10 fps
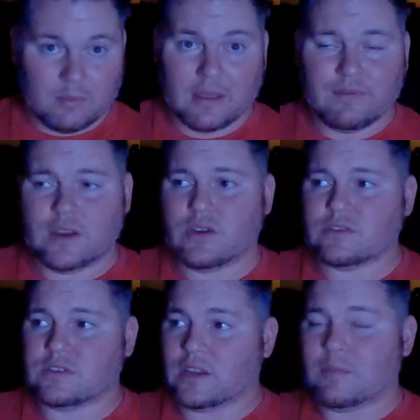gonna make
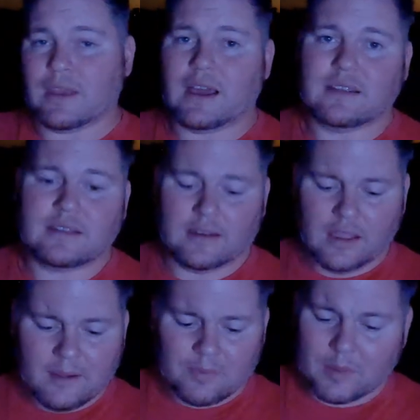videos, still gonna make content.
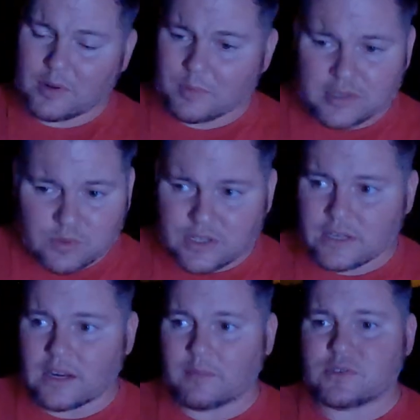I'm gonna be
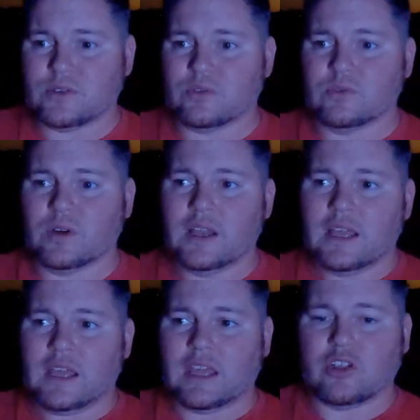switching it up to
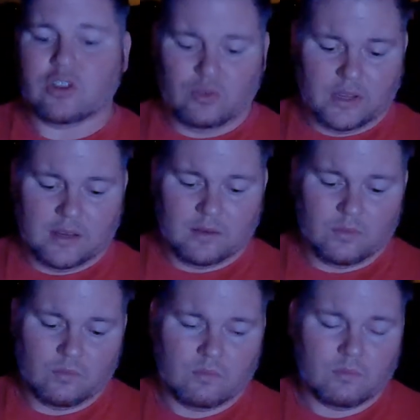
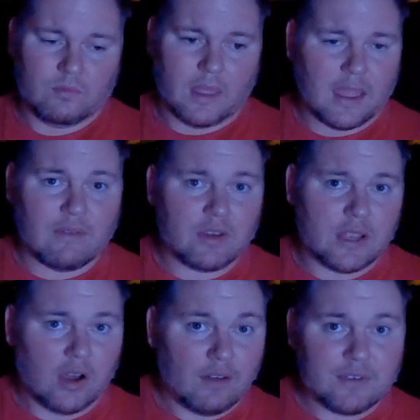including like
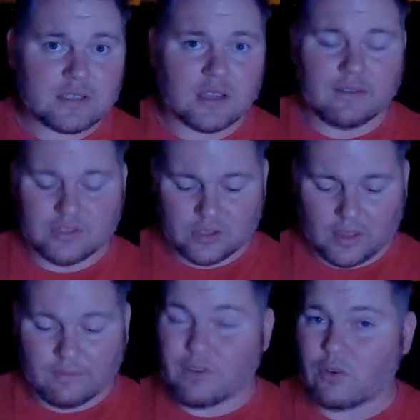everyday office stuff, so
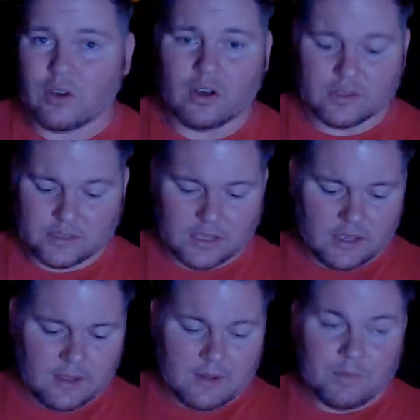like phone calls.
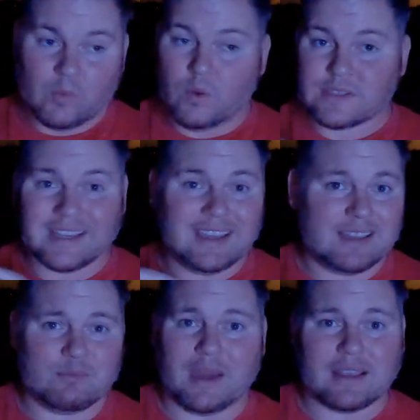Once I can
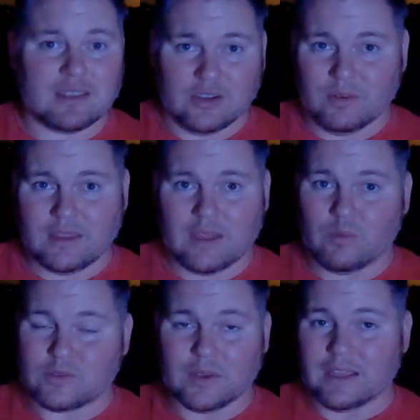get back to doing
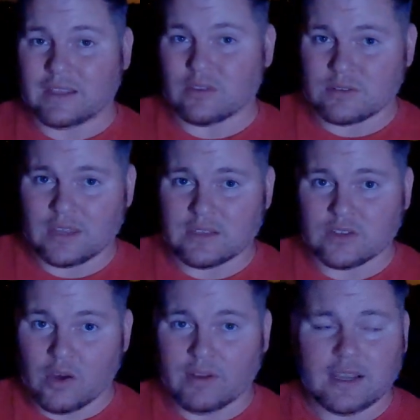that, once we can get those
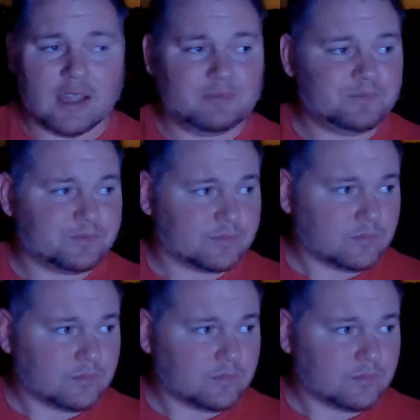things going again,